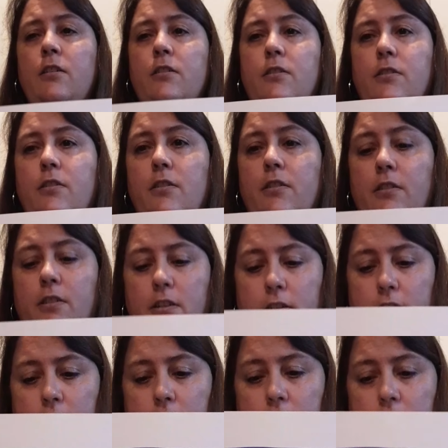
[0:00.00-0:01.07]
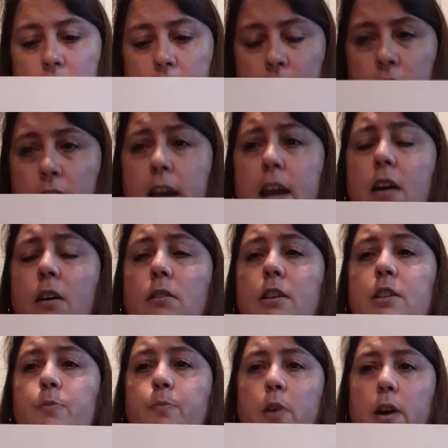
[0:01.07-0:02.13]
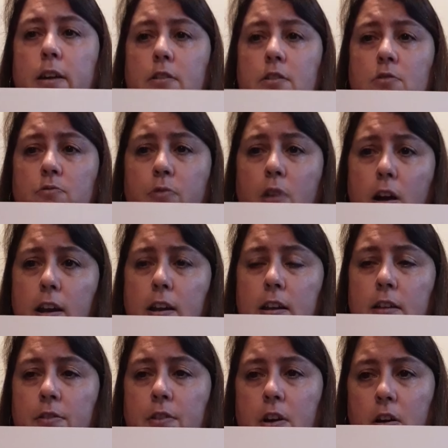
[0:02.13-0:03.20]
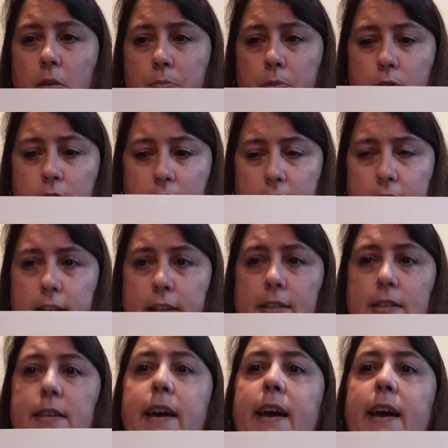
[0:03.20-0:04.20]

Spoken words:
Good. Now let's practice writing the uppercase